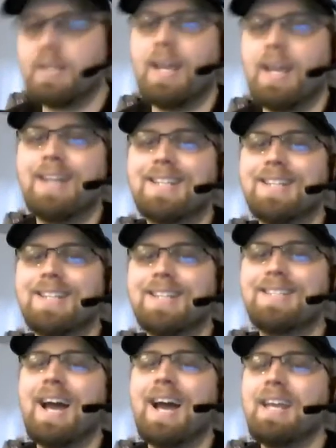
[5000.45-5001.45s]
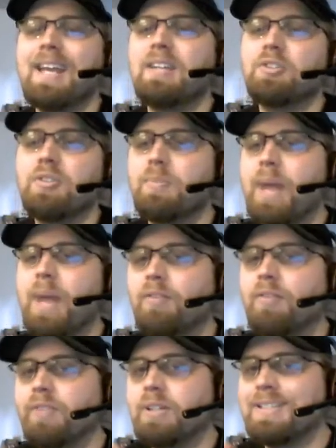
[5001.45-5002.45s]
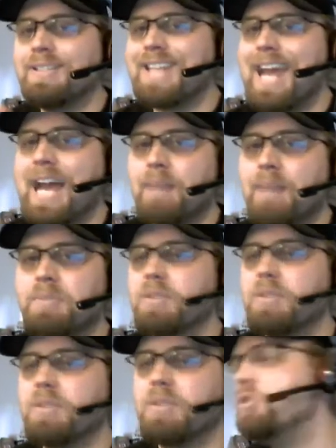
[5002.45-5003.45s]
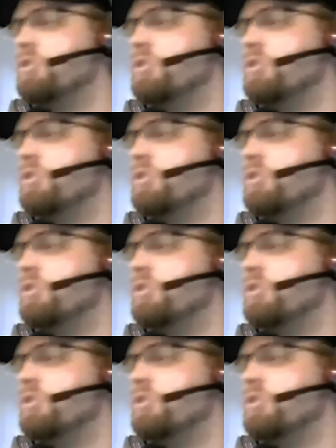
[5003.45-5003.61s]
Maze of Ith, you can search up Strip